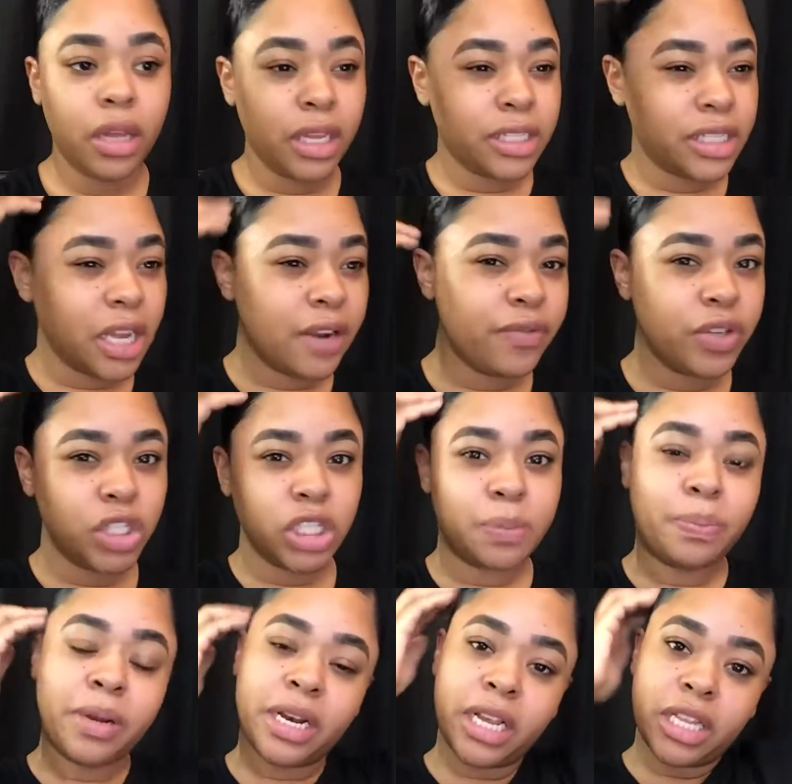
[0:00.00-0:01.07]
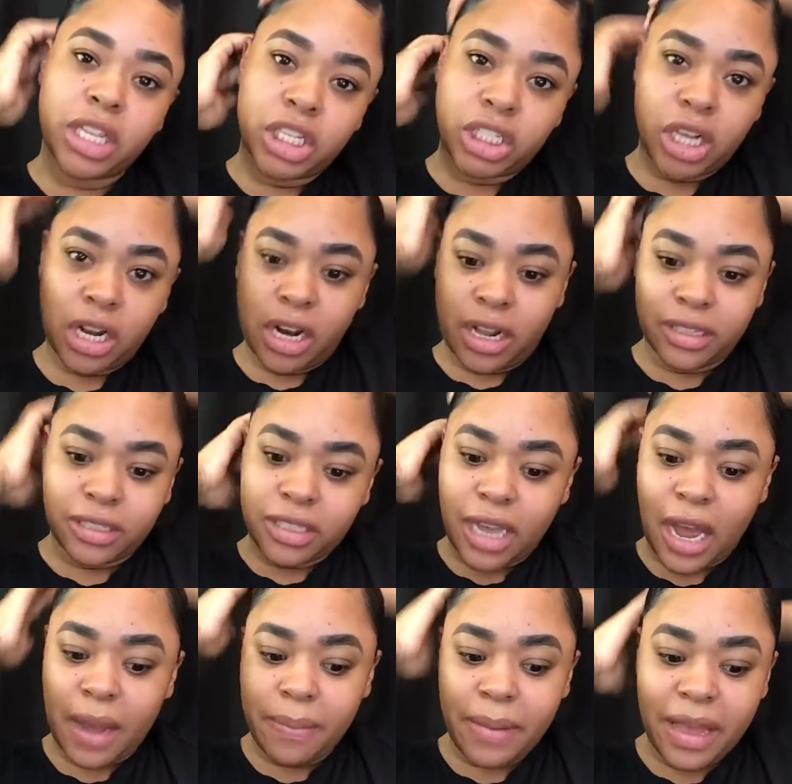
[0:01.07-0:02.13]
Instead of you just putting the gel on
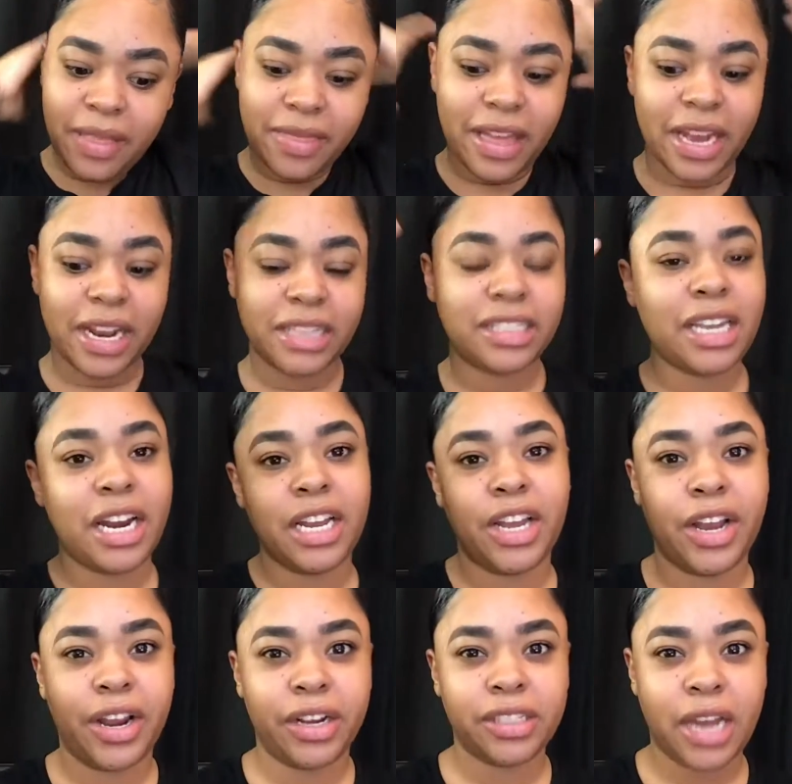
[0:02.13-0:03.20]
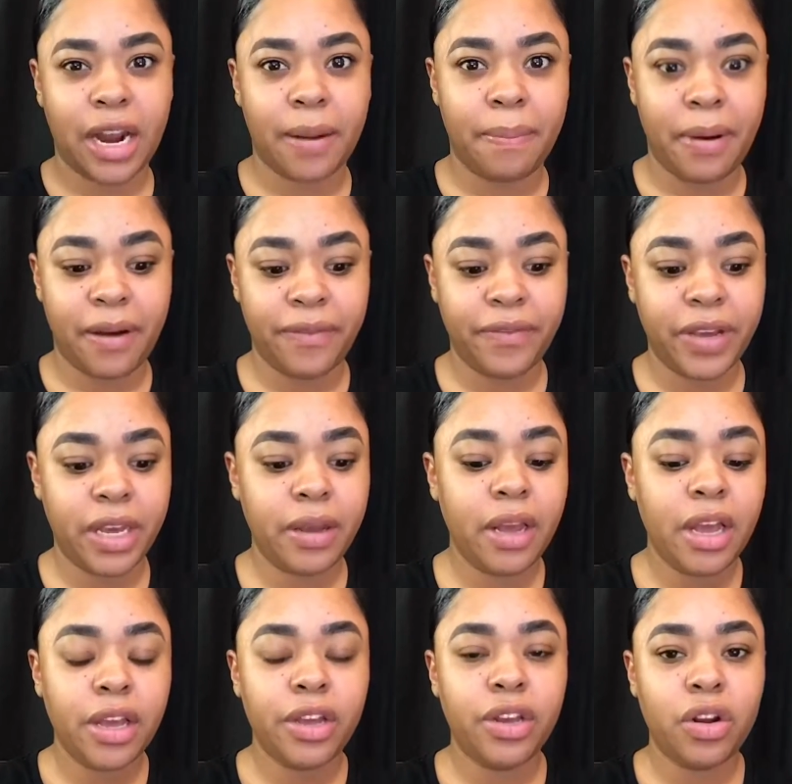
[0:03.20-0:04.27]
top and then inside of your hair is kind of puffy,
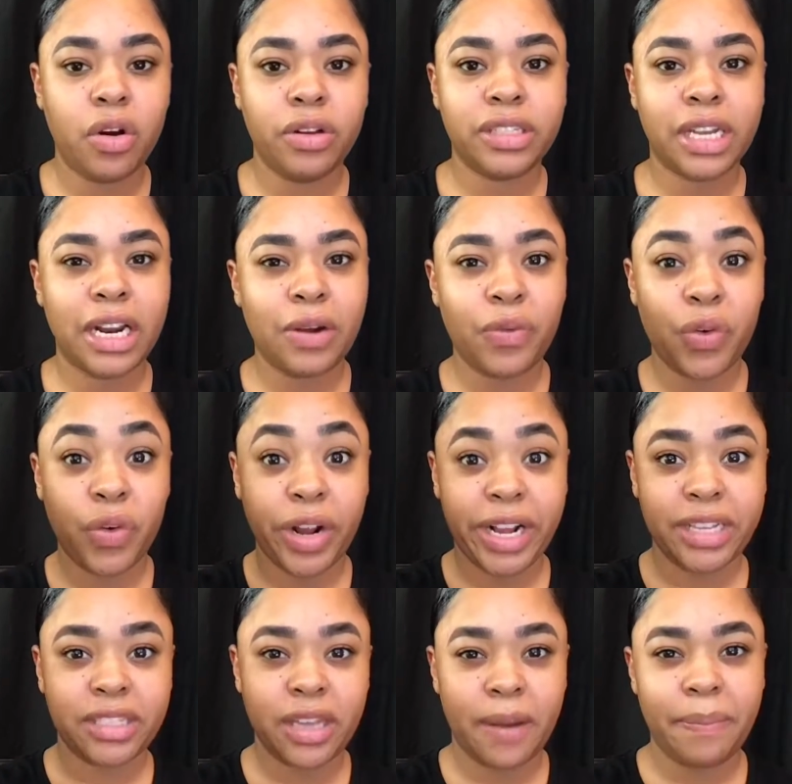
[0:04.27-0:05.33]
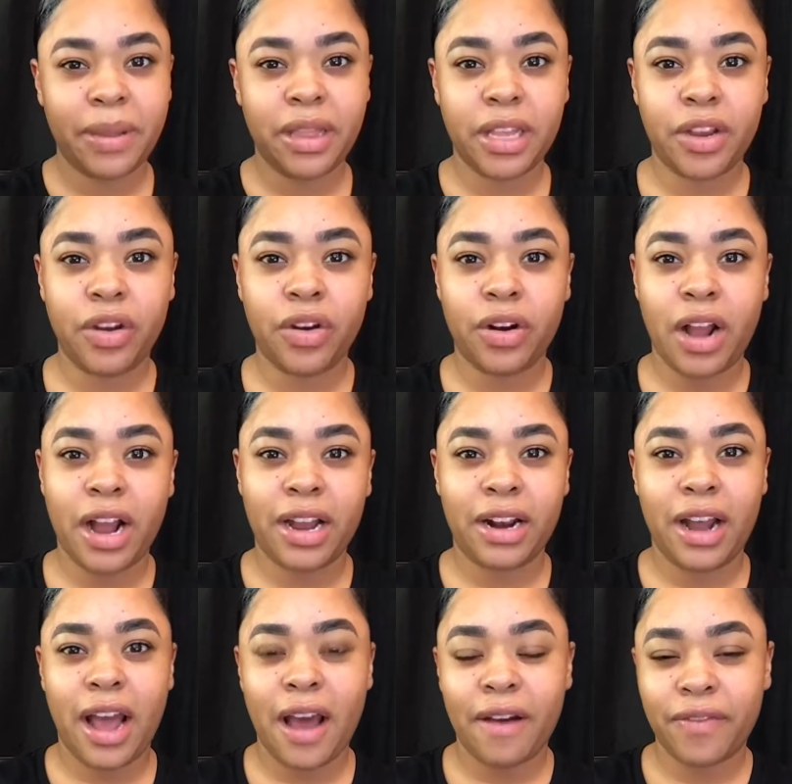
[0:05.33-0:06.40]
you know it's gonna raise up and then you're not
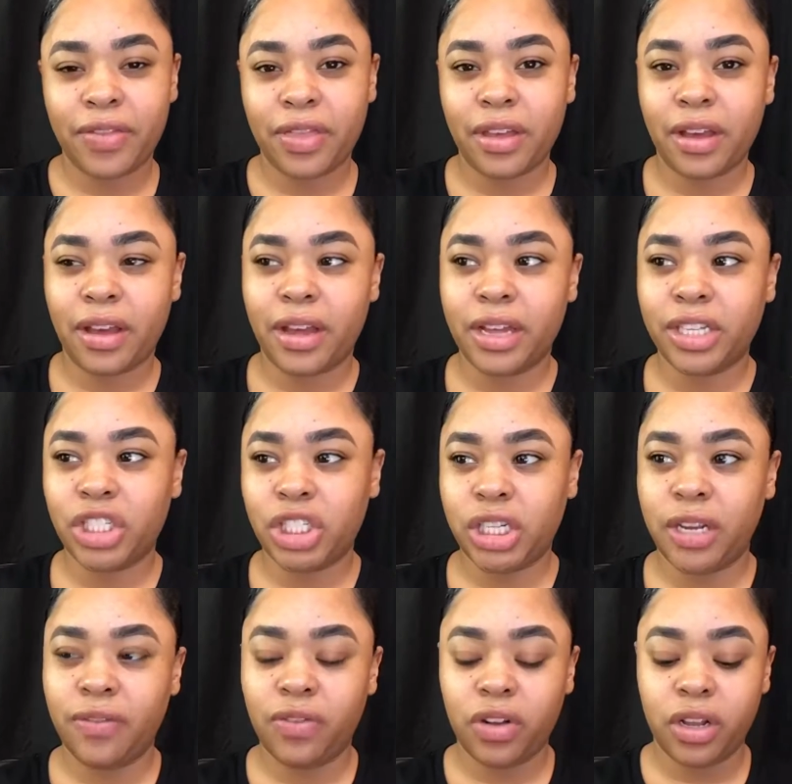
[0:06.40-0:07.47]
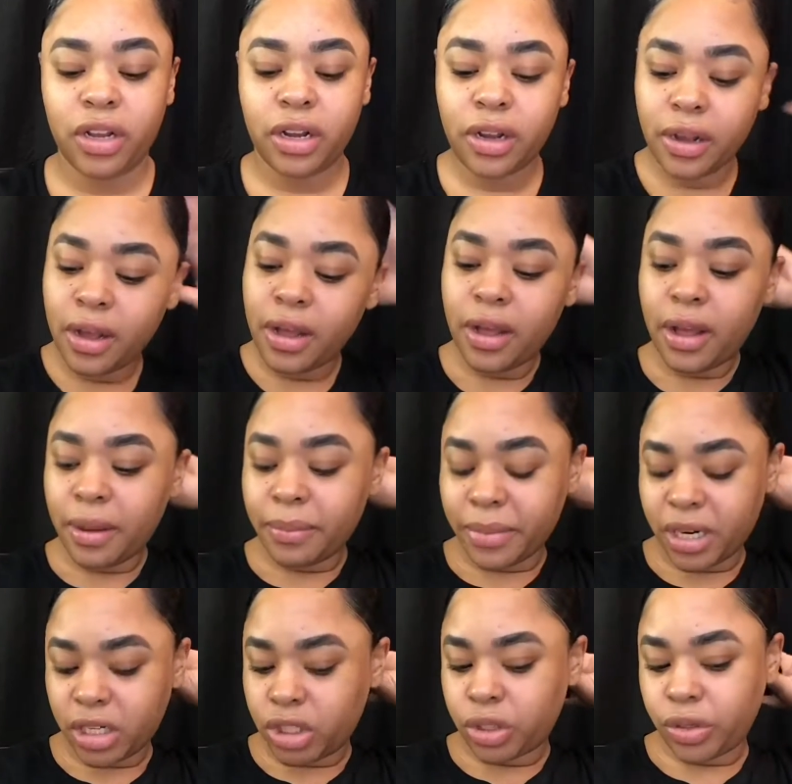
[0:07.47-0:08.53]
gonna have the achieved look. I'm
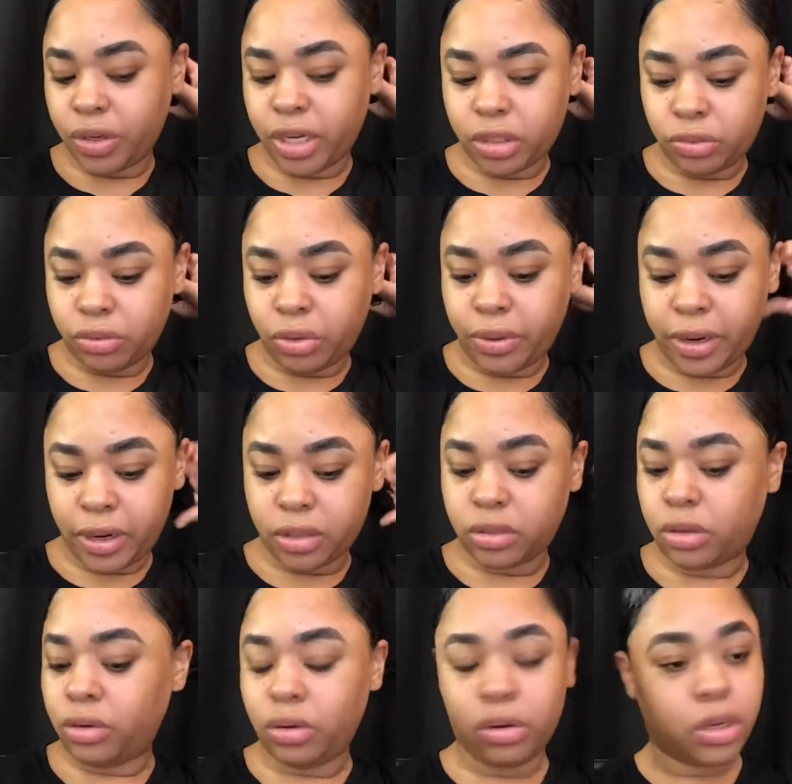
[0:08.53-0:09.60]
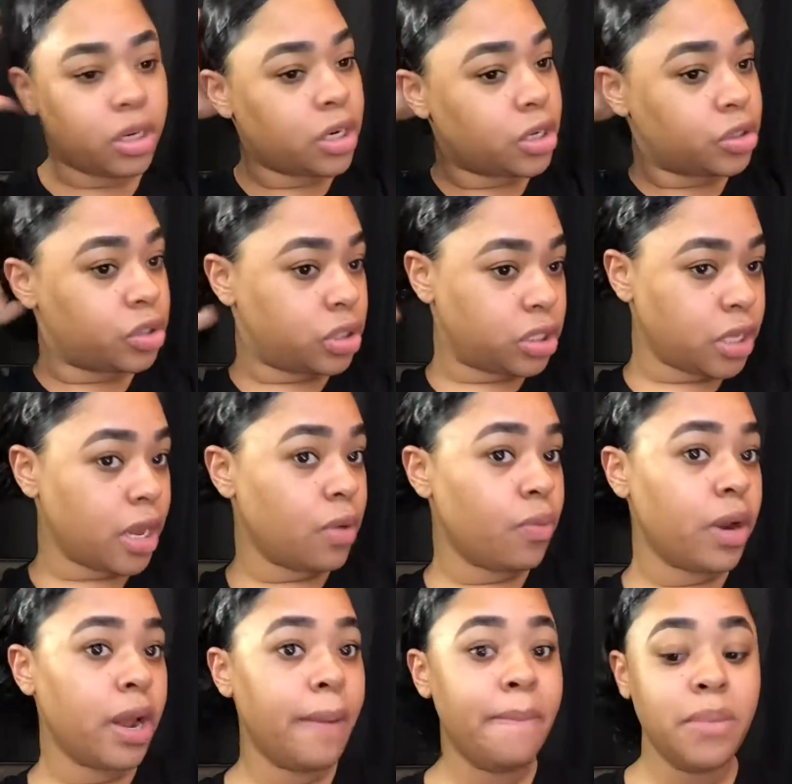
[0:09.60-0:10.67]
gonna show you guys real quick so you can understand
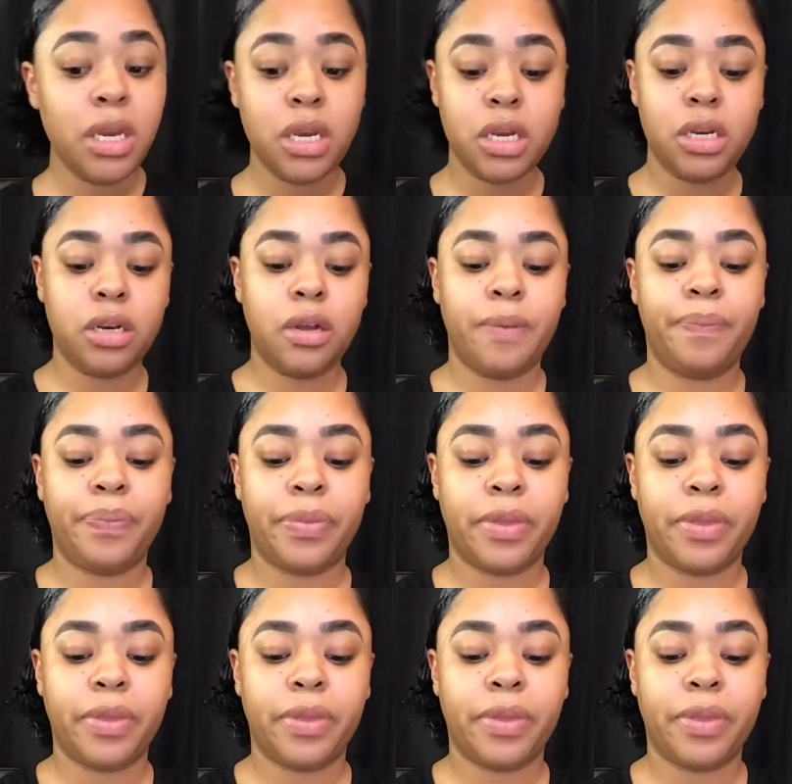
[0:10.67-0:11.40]
what I mean.